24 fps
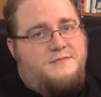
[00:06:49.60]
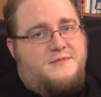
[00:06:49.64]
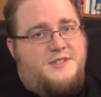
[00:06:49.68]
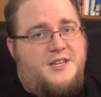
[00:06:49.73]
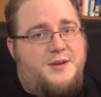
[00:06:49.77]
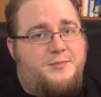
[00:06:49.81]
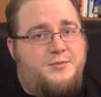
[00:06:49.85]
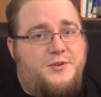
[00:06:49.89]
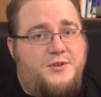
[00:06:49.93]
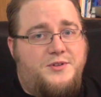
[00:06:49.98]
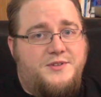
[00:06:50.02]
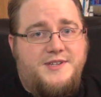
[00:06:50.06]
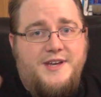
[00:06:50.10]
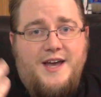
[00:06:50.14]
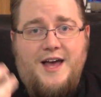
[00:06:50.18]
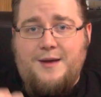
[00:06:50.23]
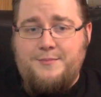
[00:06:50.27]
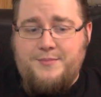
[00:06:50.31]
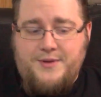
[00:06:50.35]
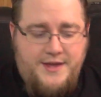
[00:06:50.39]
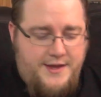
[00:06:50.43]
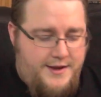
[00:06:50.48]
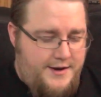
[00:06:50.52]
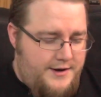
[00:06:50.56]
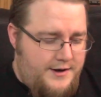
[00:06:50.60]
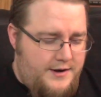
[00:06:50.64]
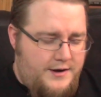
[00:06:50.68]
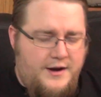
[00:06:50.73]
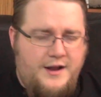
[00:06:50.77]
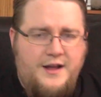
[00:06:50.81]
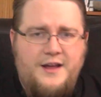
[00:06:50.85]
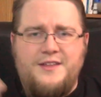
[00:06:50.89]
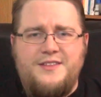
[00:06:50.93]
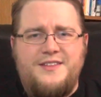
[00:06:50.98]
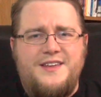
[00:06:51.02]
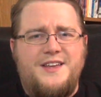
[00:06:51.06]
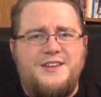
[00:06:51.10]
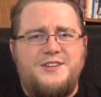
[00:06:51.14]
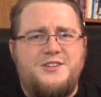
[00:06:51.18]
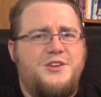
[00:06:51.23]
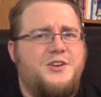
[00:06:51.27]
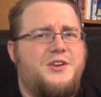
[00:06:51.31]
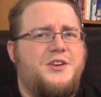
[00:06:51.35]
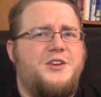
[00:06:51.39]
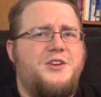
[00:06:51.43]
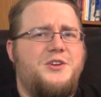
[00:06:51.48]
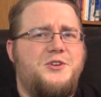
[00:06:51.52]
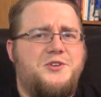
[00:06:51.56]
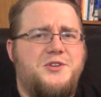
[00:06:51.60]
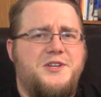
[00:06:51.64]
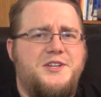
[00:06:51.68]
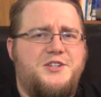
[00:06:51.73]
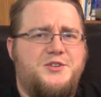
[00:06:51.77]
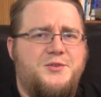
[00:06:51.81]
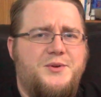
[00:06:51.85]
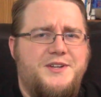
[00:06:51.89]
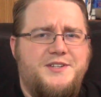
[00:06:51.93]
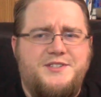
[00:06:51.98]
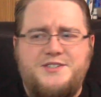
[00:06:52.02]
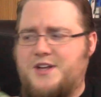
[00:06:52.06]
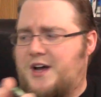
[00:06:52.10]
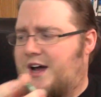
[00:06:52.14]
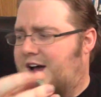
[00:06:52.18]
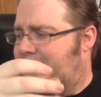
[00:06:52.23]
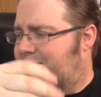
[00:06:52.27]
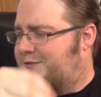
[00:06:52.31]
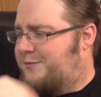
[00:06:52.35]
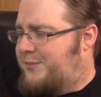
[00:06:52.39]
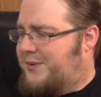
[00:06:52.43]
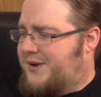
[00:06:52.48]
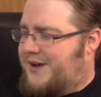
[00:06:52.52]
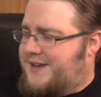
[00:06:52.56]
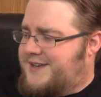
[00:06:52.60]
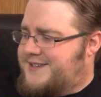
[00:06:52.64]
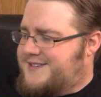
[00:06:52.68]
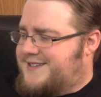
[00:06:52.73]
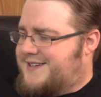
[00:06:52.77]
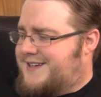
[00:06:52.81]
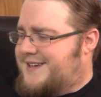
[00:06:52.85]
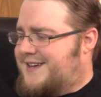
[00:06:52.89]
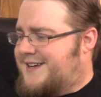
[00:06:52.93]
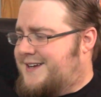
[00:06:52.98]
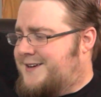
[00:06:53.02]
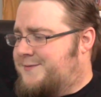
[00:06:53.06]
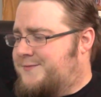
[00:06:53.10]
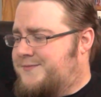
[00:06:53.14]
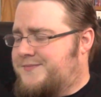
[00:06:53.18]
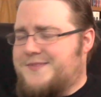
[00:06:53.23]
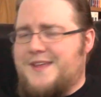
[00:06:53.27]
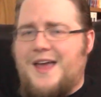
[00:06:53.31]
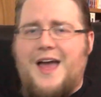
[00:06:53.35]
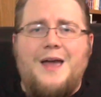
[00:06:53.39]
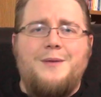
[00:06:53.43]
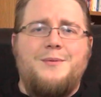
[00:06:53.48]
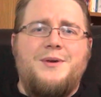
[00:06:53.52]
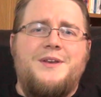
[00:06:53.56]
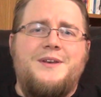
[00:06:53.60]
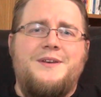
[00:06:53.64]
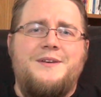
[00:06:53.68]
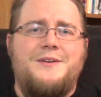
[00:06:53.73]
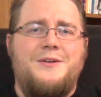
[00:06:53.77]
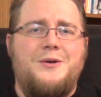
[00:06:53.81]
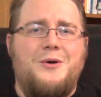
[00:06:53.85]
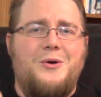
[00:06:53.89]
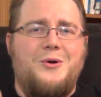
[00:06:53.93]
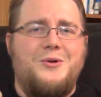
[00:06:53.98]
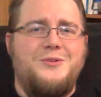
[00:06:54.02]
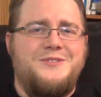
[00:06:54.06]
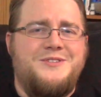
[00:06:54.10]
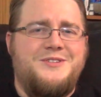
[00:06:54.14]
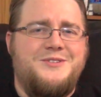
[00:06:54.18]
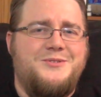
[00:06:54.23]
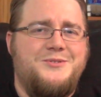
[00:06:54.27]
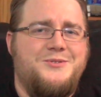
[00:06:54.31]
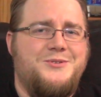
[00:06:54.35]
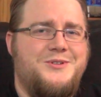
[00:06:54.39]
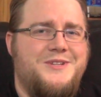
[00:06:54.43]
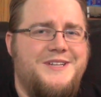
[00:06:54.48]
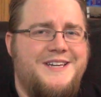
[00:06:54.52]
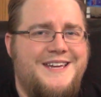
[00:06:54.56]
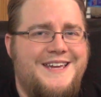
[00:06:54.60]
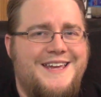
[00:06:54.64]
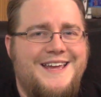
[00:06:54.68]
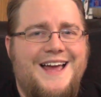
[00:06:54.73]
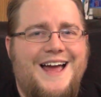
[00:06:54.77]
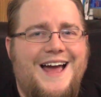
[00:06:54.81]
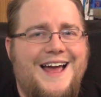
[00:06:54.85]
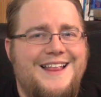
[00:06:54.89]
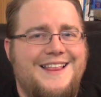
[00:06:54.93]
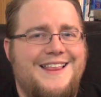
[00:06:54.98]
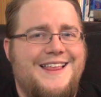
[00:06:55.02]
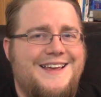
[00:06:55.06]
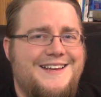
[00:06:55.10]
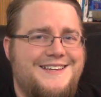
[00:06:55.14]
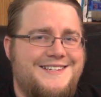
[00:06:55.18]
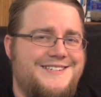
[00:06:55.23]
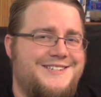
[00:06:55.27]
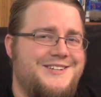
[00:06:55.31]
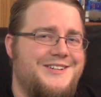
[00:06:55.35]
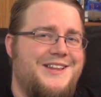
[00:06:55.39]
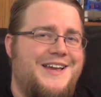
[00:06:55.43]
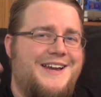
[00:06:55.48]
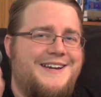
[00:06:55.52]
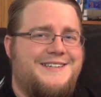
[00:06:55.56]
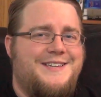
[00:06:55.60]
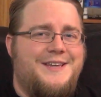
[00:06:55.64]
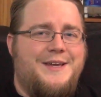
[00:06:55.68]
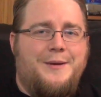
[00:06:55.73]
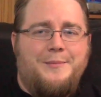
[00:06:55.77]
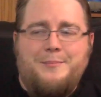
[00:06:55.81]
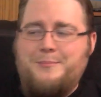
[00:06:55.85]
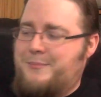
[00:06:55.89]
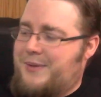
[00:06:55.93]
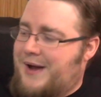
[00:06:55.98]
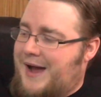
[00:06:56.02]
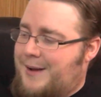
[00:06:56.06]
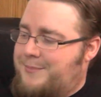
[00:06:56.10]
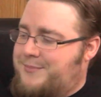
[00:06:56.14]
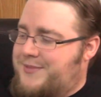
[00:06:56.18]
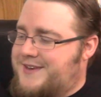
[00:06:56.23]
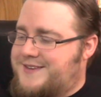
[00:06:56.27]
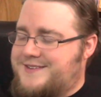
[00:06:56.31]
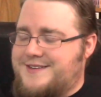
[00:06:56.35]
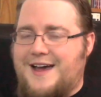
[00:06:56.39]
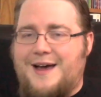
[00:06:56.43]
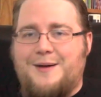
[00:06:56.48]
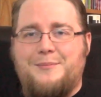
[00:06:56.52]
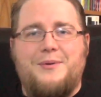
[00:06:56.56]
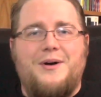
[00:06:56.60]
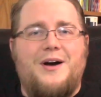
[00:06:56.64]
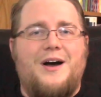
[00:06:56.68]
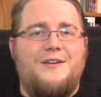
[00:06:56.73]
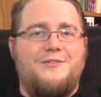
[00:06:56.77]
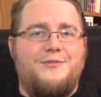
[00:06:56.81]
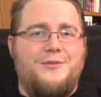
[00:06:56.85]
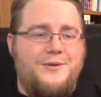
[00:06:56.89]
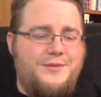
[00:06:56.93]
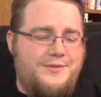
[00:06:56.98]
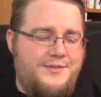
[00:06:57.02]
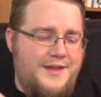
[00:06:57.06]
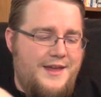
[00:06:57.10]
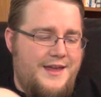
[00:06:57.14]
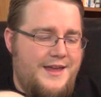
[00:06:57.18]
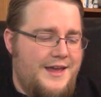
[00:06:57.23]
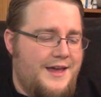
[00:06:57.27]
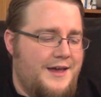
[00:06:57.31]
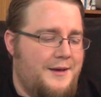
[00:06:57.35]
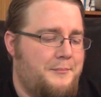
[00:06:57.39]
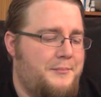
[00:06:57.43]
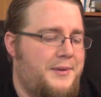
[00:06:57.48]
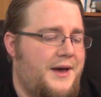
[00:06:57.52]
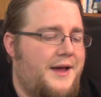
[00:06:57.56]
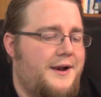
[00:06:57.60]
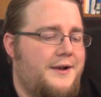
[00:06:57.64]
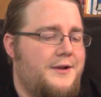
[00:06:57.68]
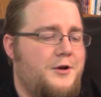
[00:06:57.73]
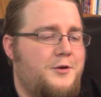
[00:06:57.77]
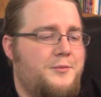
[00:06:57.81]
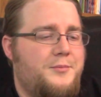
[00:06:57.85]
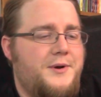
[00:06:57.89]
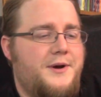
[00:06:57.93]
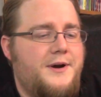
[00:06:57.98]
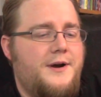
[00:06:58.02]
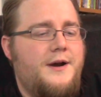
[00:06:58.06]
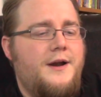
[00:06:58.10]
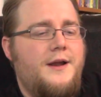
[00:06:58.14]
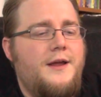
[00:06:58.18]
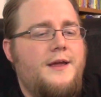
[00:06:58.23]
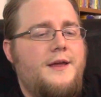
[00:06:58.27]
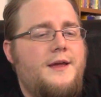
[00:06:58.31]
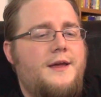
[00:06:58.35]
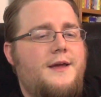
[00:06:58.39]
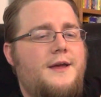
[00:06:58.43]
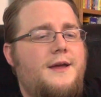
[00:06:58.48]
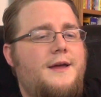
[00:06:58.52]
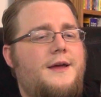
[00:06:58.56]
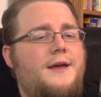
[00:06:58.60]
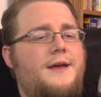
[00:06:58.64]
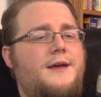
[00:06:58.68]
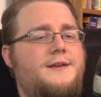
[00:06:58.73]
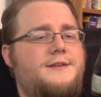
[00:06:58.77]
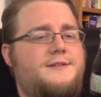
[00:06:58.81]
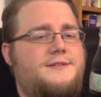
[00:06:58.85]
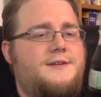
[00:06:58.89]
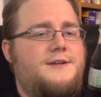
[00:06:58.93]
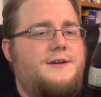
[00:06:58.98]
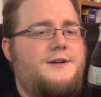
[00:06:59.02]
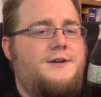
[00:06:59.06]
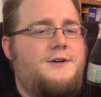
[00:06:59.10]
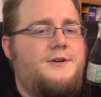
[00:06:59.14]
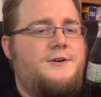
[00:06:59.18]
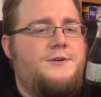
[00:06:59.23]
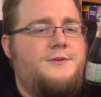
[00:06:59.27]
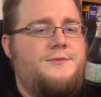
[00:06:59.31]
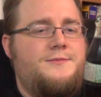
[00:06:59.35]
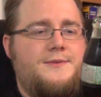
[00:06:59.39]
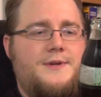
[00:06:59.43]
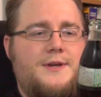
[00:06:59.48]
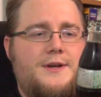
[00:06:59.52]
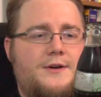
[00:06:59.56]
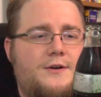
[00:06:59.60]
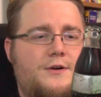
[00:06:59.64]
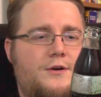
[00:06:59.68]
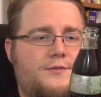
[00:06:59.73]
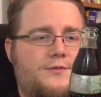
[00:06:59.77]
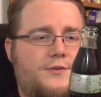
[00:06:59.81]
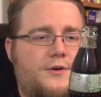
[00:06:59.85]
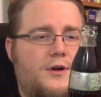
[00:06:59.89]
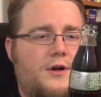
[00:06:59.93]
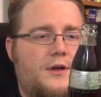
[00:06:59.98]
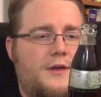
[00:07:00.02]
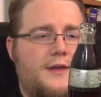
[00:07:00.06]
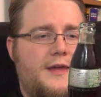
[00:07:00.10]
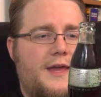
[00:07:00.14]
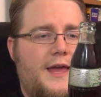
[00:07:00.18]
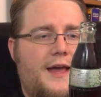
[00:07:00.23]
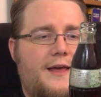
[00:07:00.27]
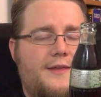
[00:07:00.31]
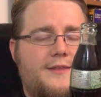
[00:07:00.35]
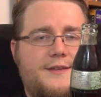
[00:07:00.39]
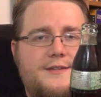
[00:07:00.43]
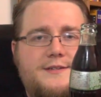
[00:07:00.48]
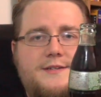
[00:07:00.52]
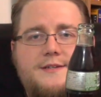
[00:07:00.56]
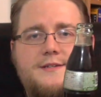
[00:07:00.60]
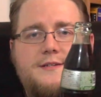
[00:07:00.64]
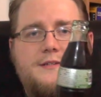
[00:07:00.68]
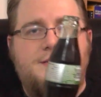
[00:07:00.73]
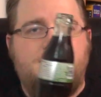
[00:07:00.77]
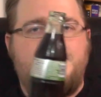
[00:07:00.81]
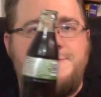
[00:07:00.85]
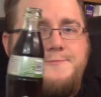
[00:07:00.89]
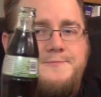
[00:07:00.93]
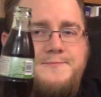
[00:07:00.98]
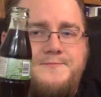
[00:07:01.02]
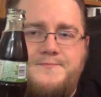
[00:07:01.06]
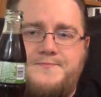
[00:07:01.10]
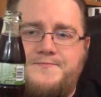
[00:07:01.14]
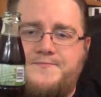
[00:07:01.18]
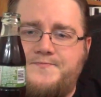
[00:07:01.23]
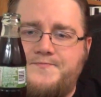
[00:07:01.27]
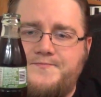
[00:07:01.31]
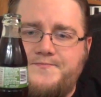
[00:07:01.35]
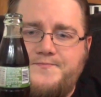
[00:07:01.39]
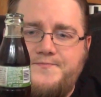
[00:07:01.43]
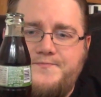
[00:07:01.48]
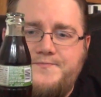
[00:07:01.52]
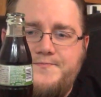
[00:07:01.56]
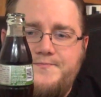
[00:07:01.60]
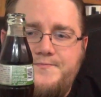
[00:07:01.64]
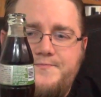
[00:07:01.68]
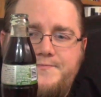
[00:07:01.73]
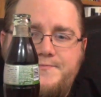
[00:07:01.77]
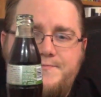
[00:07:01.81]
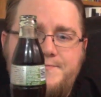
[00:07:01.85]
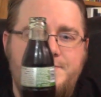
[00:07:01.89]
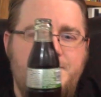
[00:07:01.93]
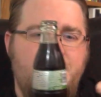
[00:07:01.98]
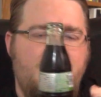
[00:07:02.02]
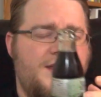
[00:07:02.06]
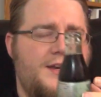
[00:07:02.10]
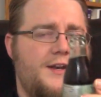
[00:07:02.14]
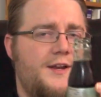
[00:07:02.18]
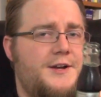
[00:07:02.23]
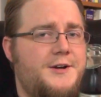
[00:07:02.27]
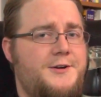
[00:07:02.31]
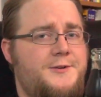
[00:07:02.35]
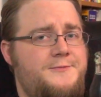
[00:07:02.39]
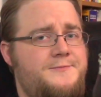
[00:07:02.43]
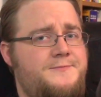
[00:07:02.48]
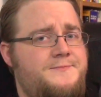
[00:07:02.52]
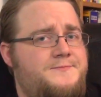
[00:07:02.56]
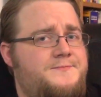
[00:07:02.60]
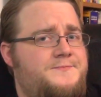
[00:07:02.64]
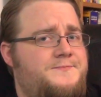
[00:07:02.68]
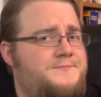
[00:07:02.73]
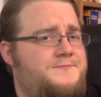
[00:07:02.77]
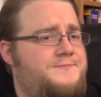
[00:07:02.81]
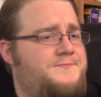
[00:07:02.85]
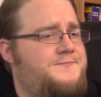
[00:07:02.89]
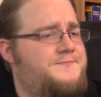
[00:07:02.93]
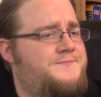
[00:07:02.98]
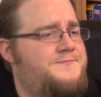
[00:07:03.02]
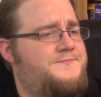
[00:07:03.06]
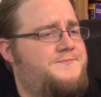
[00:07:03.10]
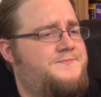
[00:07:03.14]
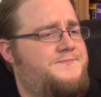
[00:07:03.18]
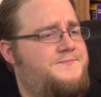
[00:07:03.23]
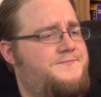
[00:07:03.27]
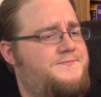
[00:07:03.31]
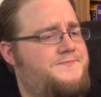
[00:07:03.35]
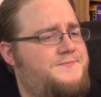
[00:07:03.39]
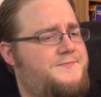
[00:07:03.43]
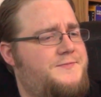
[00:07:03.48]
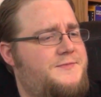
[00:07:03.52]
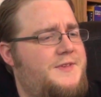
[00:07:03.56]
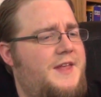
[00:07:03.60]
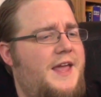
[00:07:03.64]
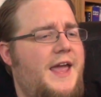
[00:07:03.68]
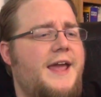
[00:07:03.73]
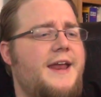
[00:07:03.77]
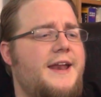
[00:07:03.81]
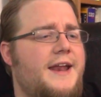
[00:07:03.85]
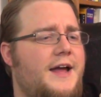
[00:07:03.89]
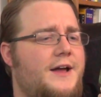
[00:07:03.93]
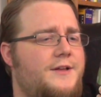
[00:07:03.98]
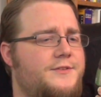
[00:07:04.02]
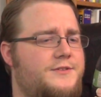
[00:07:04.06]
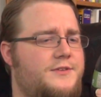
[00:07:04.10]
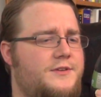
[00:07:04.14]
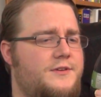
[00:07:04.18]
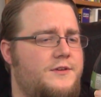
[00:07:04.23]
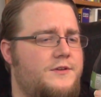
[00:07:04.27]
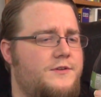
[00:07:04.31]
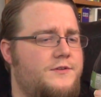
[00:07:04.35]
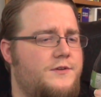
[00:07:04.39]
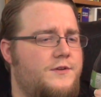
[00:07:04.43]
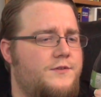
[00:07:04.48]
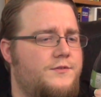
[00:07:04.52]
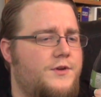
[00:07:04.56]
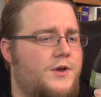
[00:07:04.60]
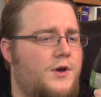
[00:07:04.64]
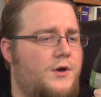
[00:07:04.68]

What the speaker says: Typical top here. These you can usually twist off, but I'm an old schoolie. I still like to pop the top off with a bottle opener. So, you know, overall, yeah, this is, you know, 8 ounces of